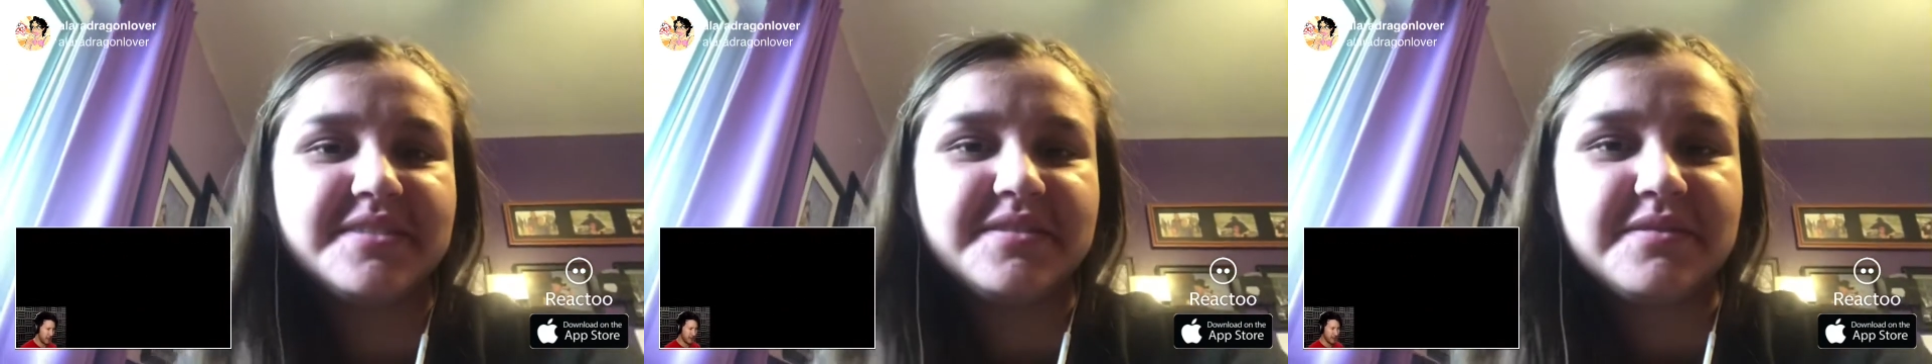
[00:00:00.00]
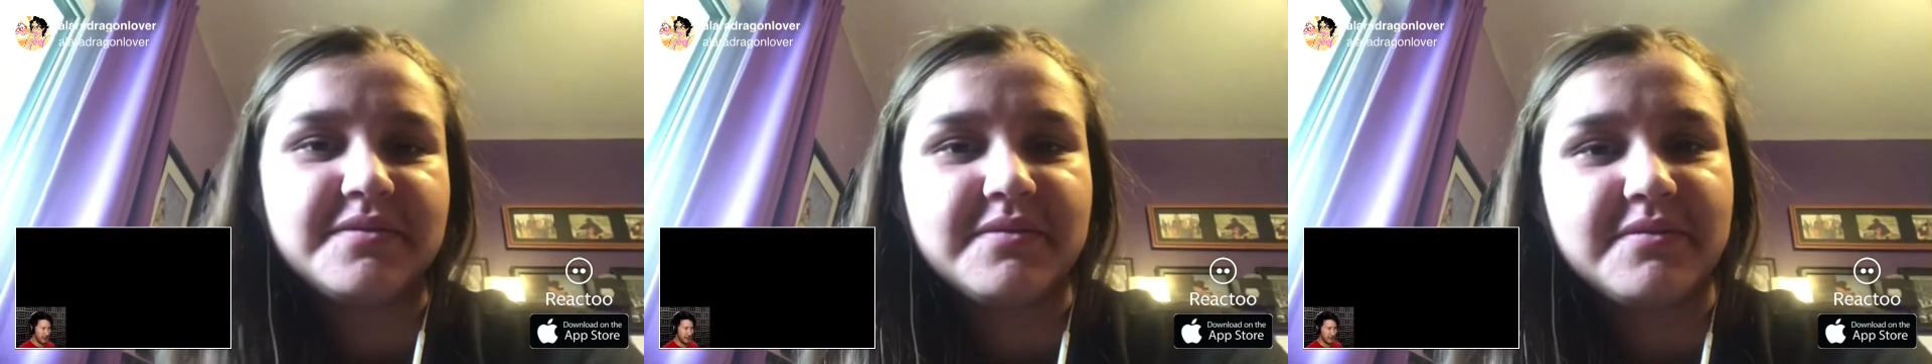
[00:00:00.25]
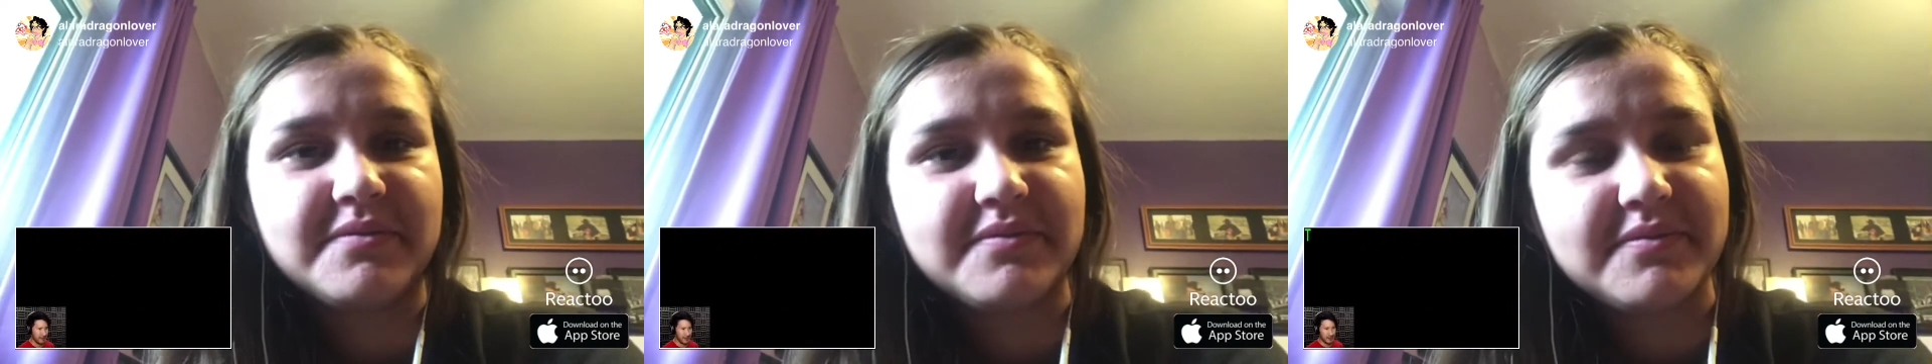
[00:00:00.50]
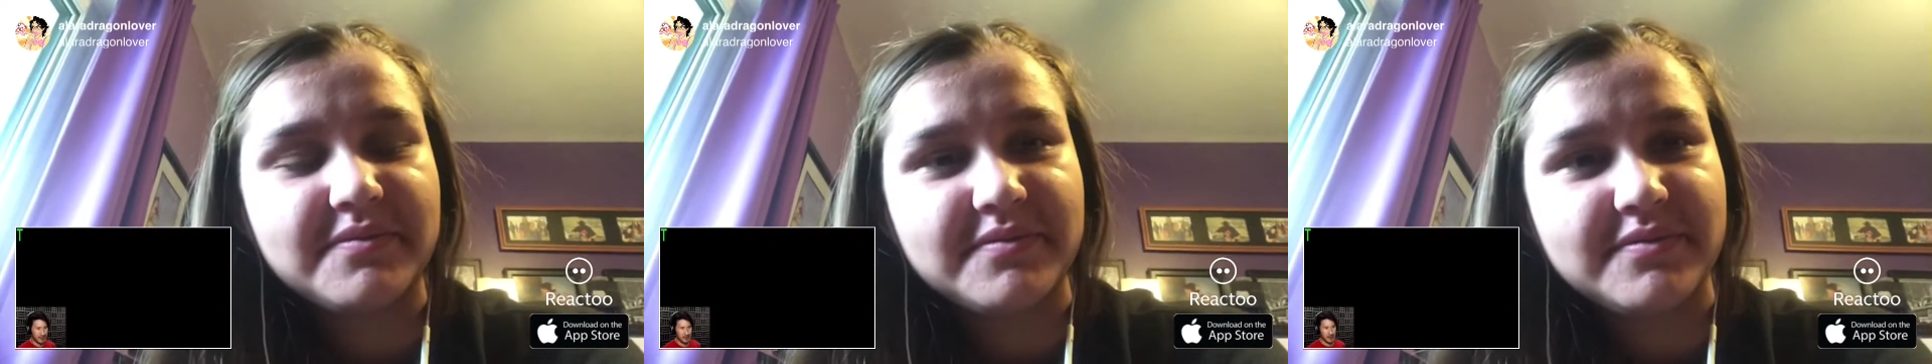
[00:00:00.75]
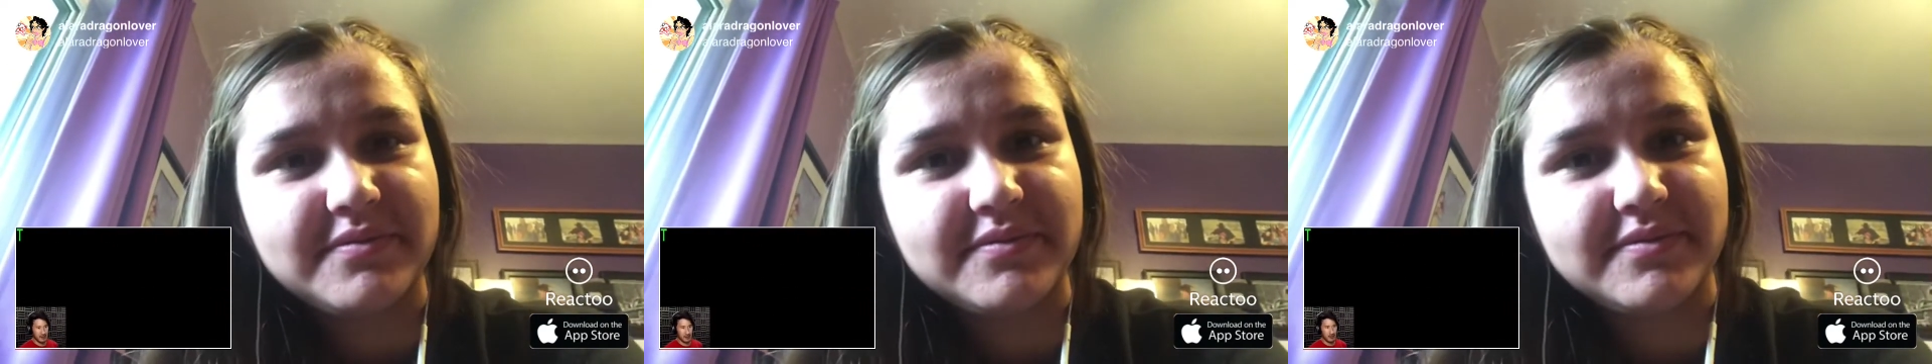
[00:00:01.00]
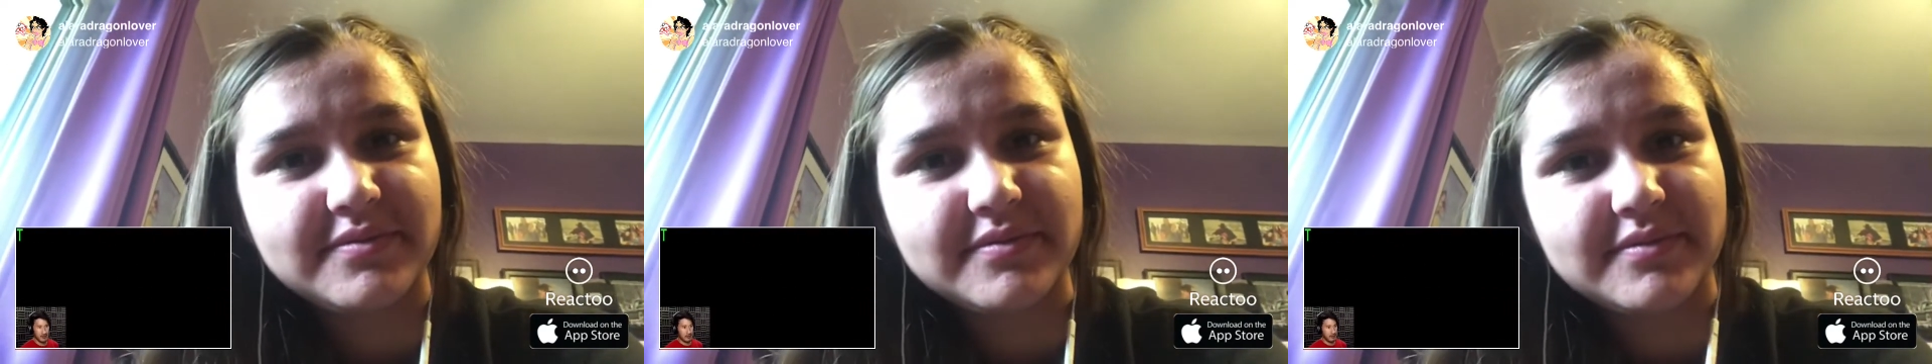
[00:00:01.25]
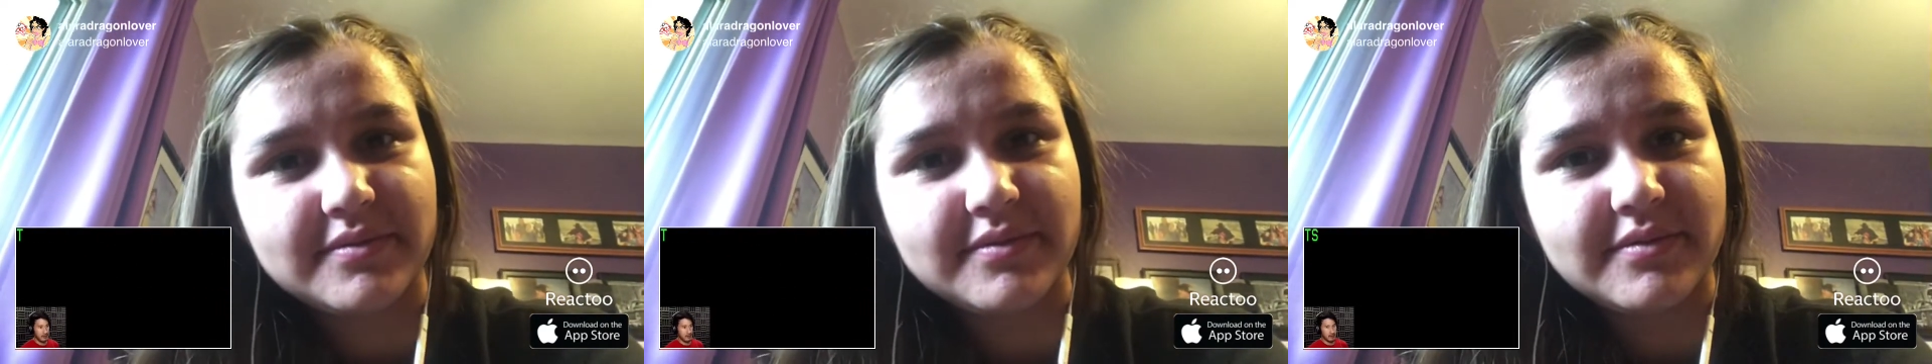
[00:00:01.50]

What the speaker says: You lied in the fact I don't know